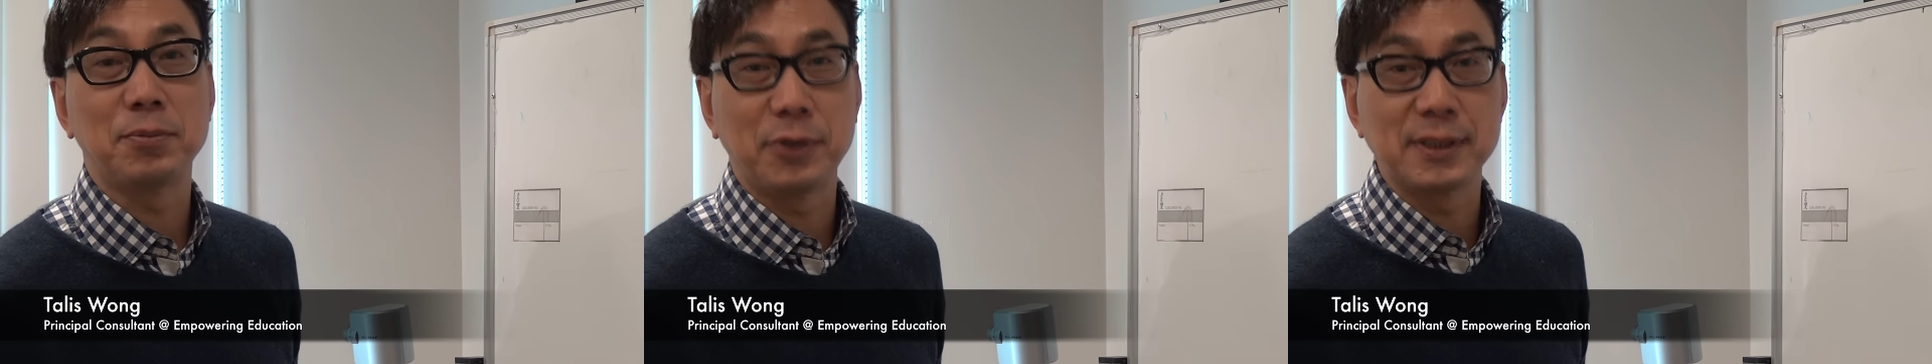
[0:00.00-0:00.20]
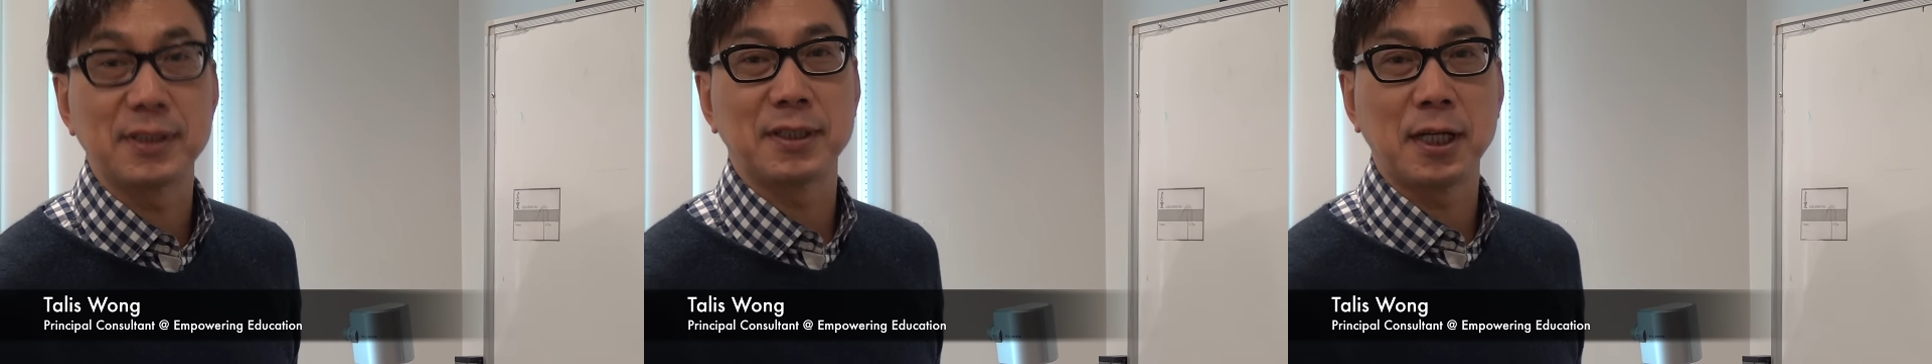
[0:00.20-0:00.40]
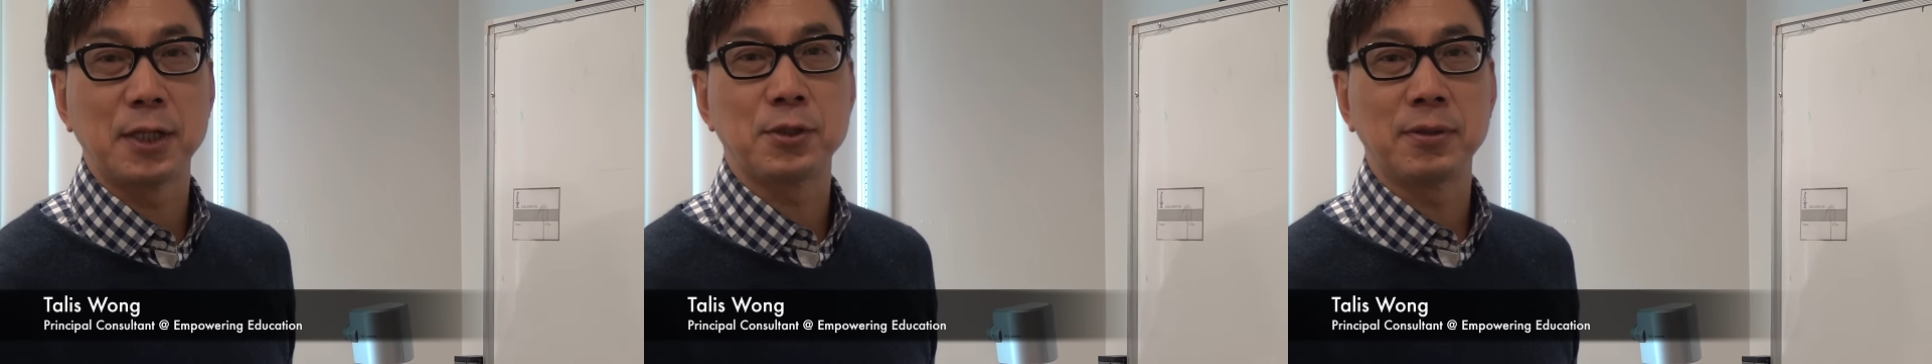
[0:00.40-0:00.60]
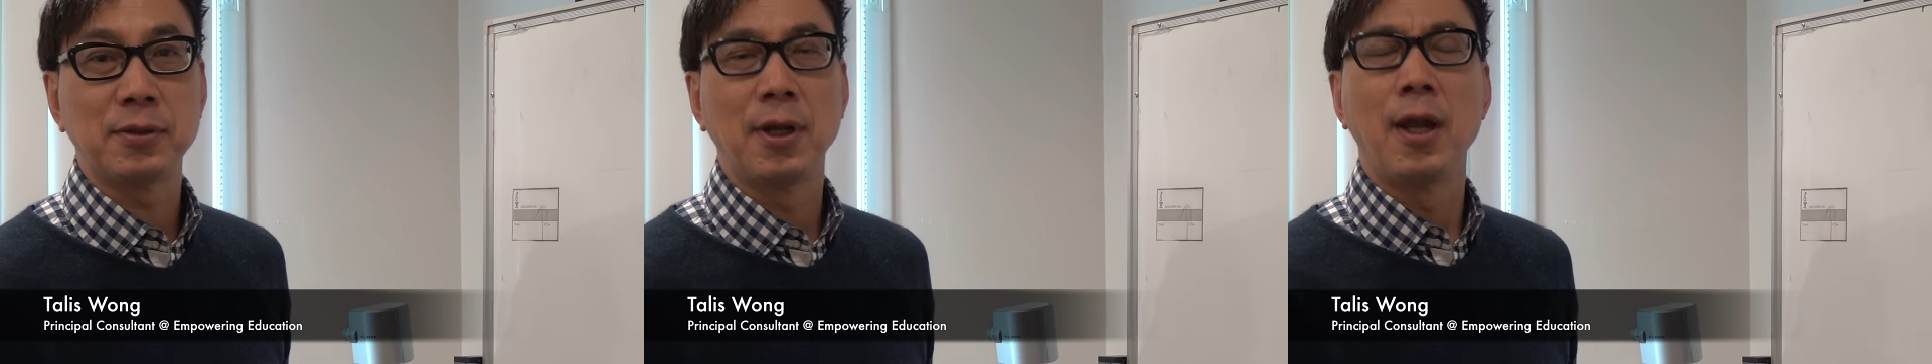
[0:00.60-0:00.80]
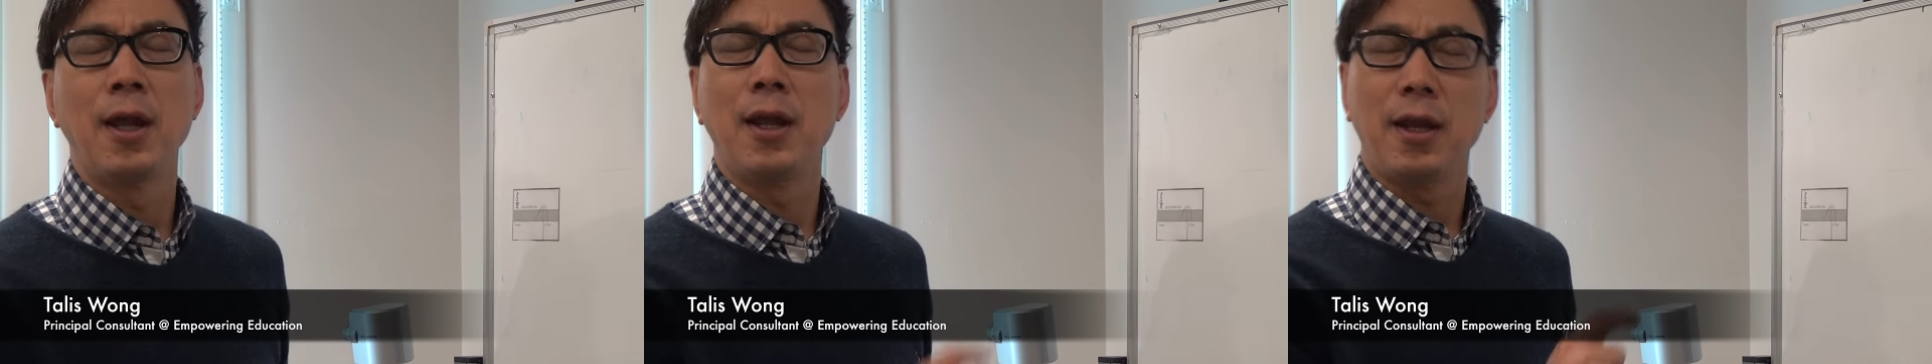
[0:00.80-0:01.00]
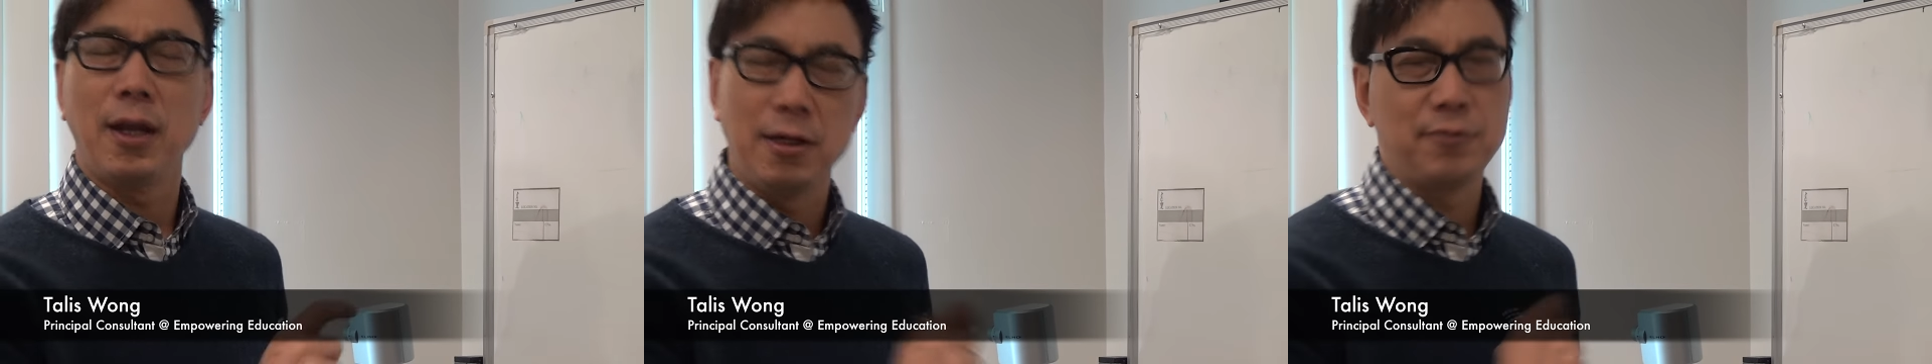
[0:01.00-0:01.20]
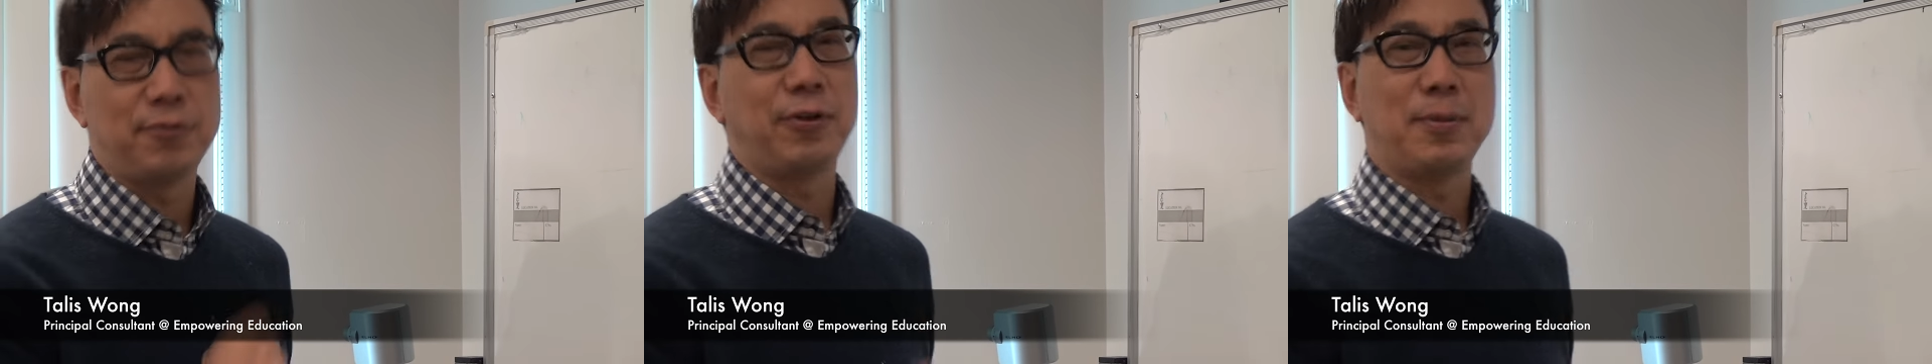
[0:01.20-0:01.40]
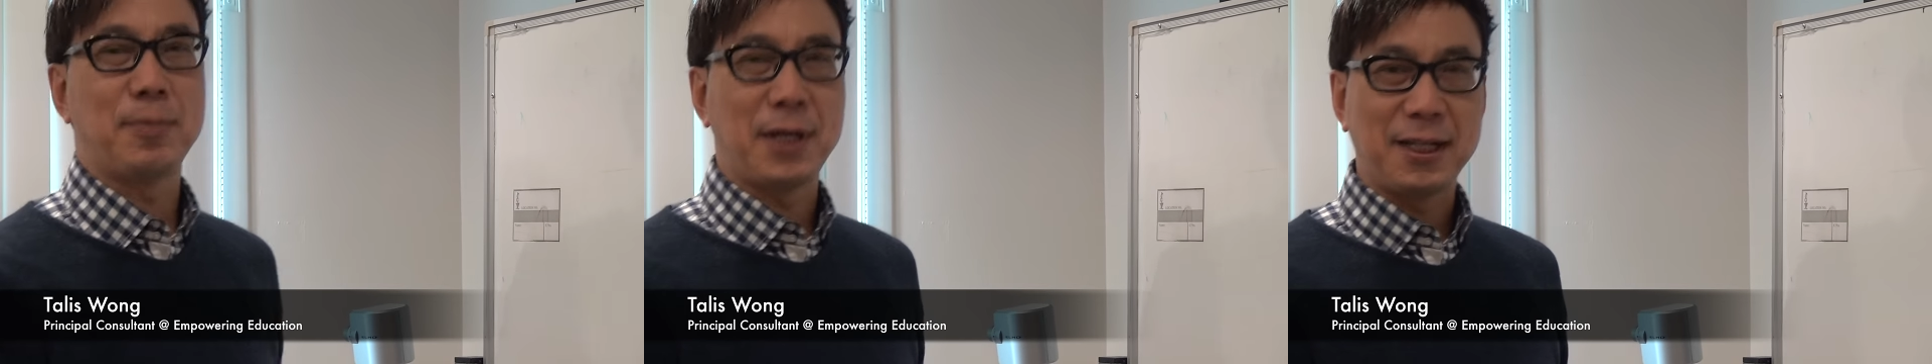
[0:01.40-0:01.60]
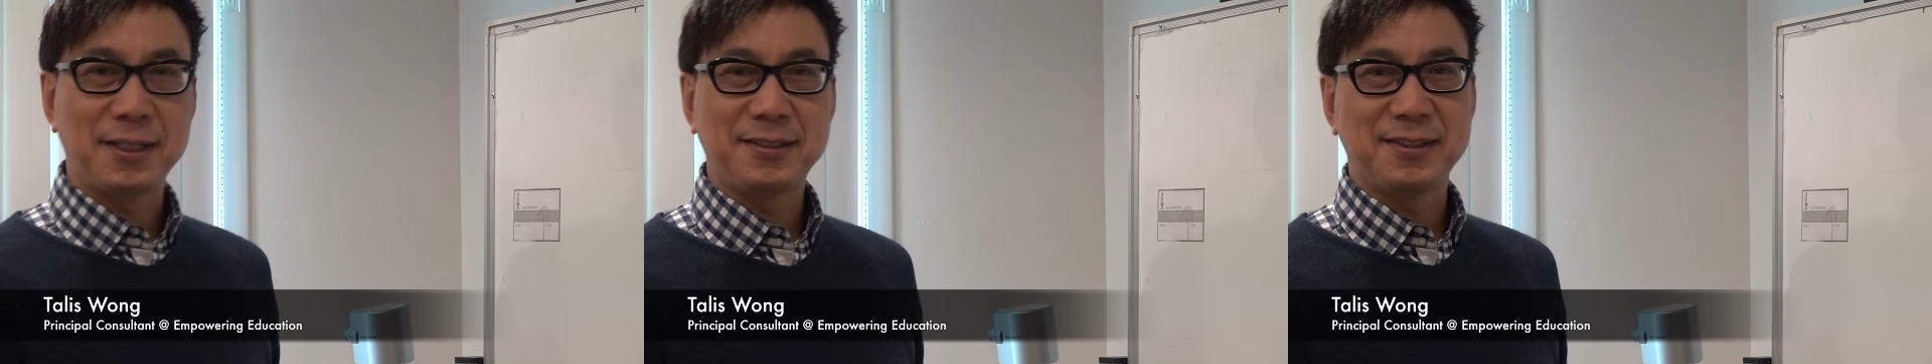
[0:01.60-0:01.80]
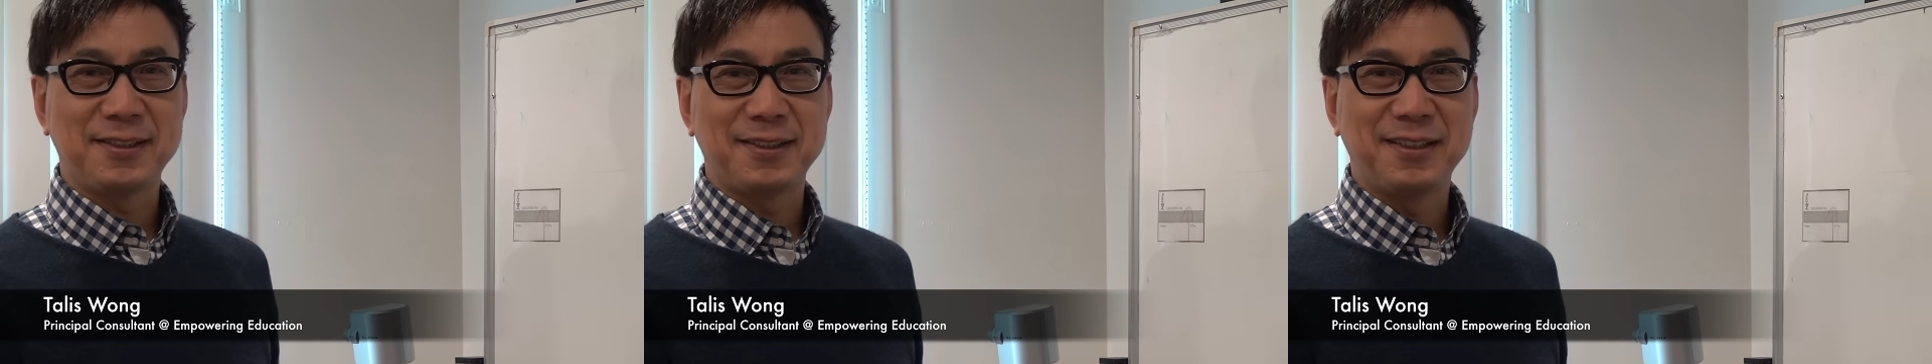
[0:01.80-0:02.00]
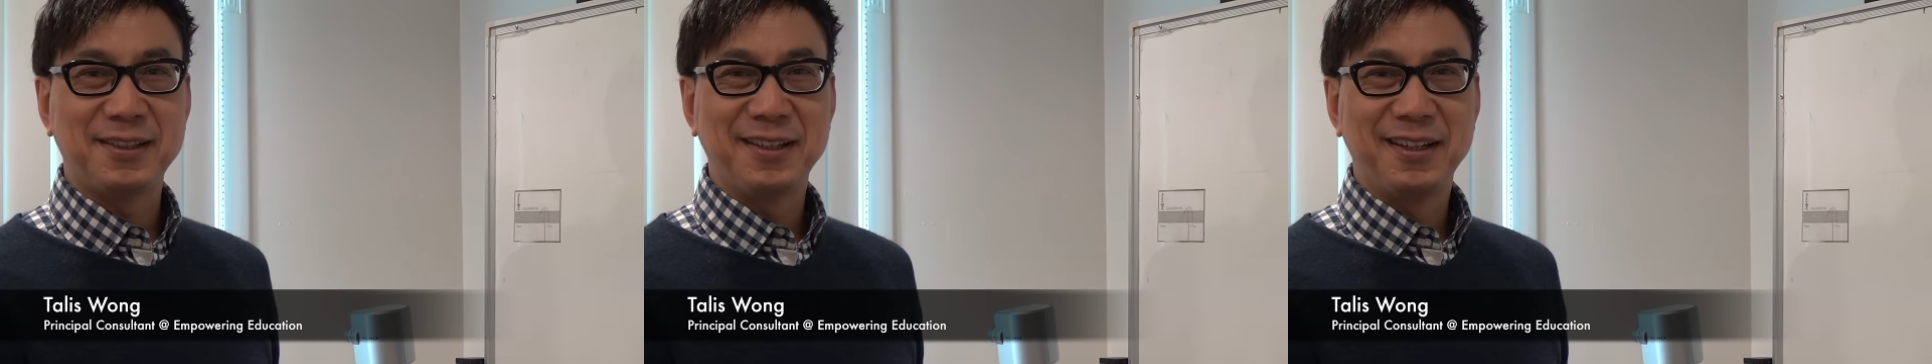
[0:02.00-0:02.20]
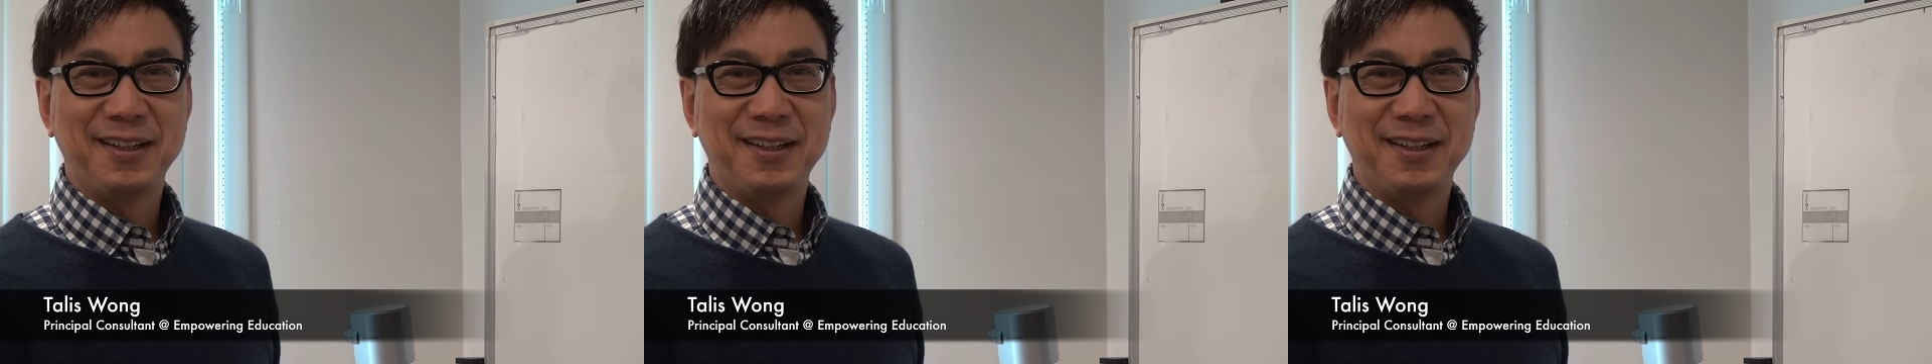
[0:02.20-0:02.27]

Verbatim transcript: presentation in three minutes.